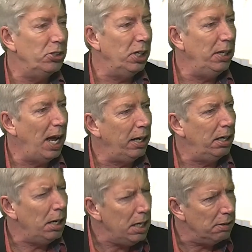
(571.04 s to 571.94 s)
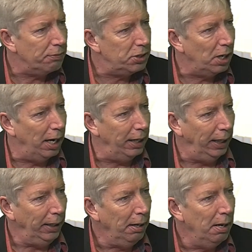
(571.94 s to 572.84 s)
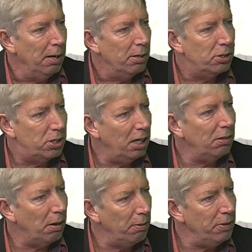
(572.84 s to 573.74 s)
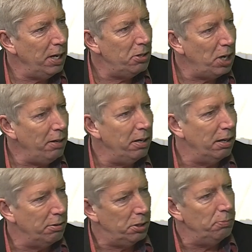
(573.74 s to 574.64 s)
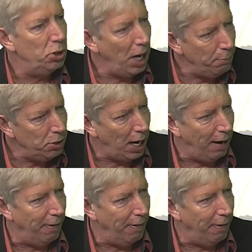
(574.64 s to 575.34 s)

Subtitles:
see that kind of signing still on the agenda. There are some gems out